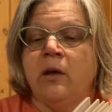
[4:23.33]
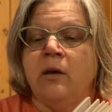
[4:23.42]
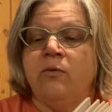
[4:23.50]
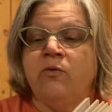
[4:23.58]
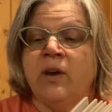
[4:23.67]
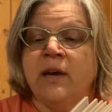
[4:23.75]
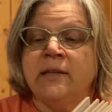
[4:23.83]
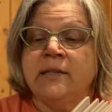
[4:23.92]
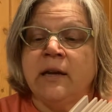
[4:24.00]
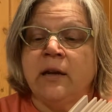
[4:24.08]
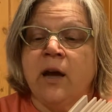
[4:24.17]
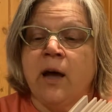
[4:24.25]

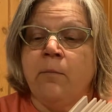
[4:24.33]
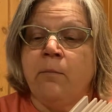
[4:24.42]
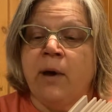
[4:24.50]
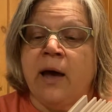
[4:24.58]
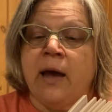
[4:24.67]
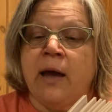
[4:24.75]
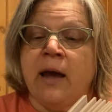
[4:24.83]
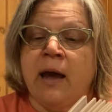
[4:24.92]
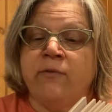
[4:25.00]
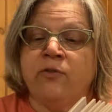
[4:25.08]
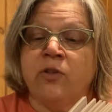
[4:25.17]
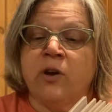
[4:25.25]
Vicus had come by
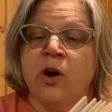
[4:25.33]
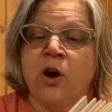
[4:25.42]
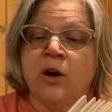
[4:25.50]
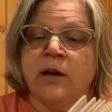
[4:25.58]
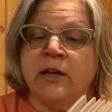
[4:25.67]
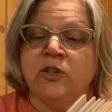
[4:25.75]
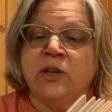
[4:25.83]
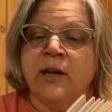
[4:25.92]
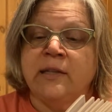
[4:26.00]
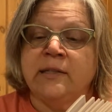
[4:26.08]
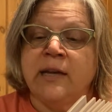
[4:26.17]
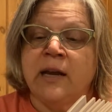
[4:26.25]
after the carnage and
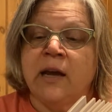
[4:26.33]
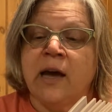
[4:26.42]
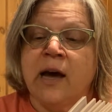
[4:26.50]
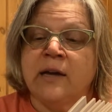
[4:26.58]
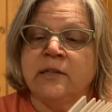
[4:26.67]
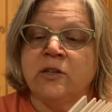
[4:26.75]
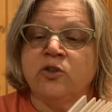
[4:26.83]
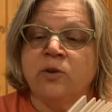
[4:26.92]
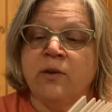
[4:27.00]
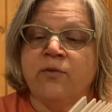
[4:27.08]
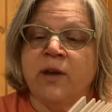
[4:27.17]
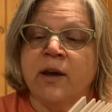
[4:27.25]
had sent Gox and
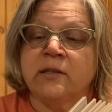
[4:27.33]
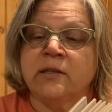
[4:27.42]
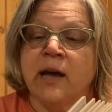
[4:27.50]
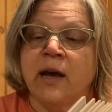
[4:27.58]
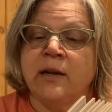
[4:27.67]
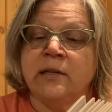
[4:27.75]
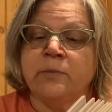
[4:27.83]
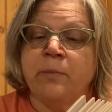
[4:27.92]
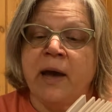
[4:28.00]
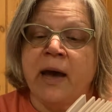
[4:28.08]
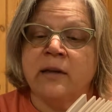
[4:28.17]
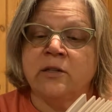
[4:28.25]
Treflex on his
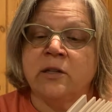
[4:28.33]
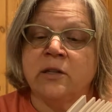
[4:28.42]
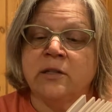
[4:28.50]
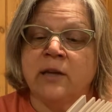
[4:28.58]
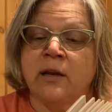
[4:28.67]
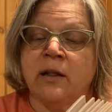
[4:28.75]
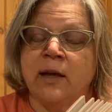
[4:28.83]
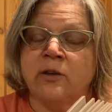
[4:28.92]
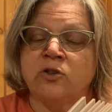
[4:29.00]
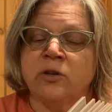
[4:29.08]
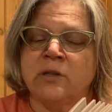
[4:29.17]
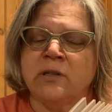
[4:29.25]
bat to the tunnel
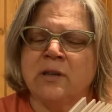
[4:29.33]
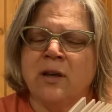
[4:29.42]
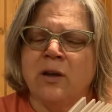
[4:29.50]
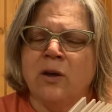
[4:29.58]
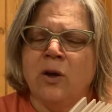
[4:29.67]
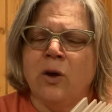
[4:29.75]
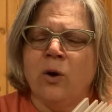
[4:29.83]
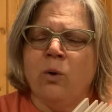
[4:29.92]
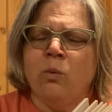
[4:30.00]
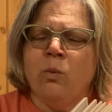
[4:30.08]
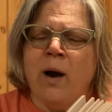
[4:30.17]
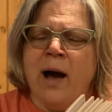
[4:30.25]
entrance.
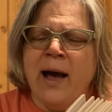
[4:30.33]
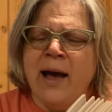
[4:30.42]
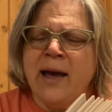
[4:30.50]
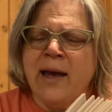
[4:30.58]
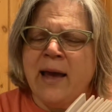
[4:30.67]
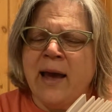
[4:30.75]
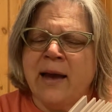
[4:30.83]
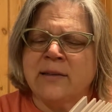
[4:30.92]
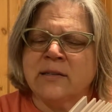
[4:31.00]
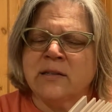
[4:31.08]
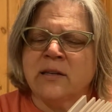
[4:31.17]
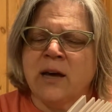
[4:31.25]
"Why?"
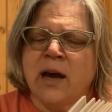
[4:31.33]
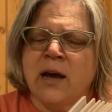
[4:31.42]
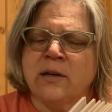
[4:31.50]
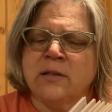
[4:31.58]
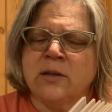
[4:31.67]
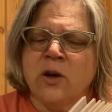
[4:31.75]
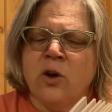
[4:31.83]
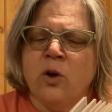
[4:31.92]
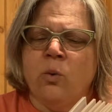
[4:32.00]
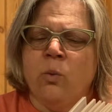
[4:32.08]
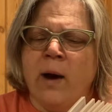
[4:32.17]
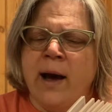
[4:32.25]
asked Gox.
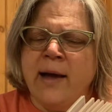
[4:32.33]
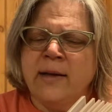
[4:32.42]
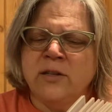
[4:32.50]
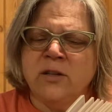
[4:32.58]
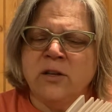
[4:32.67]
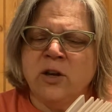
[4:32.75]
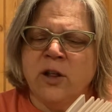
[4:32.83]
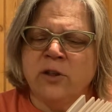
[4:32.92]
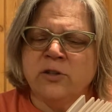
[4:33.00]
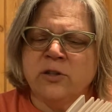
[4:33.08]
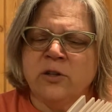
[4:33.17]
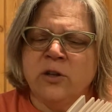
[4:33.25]
"Why do the
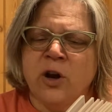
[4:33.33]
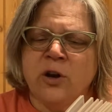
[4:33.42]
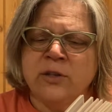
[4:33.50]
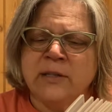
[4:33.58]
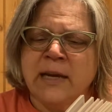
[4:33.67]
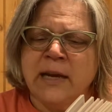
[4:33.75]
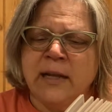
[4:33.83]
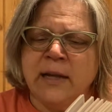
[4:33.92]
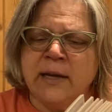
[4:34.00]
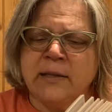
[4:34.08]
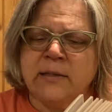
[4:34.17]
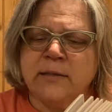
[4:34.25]
gnars kill
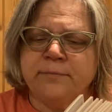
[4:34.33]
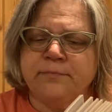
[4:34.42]
us?"